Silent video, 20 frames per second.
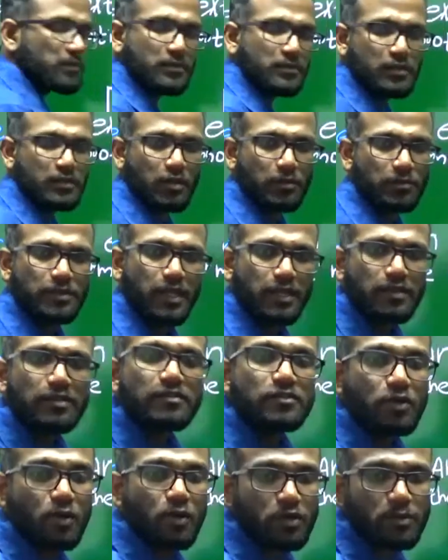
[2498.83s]
Object
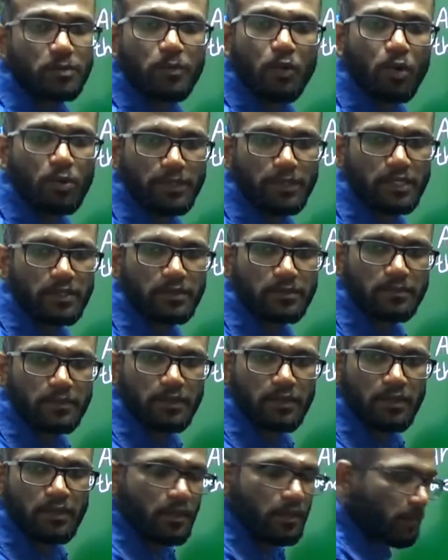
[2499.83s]
is not moving.
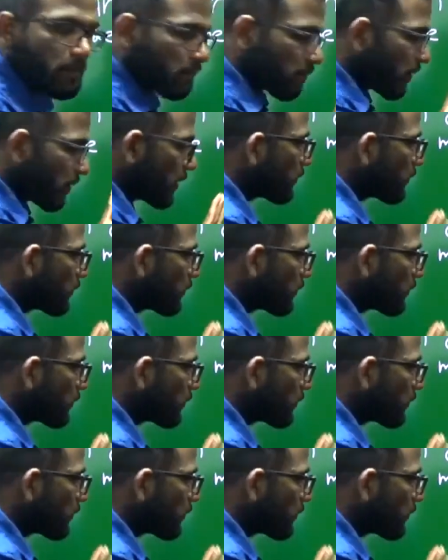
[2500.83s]
When